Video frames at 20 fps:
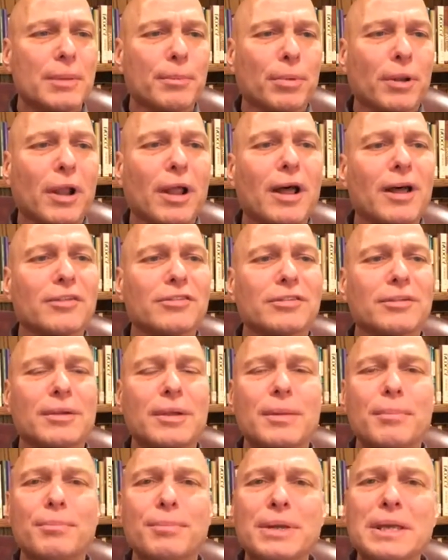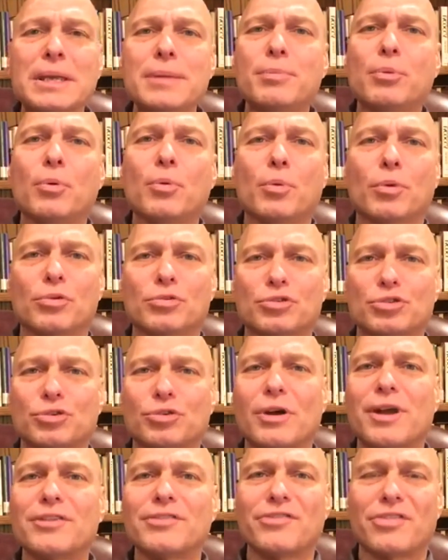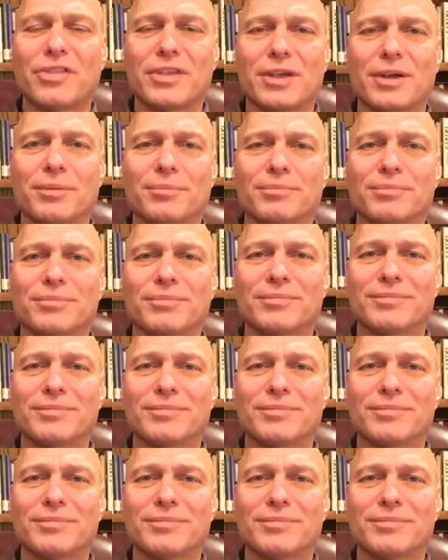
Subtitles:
Plus, people will trust them.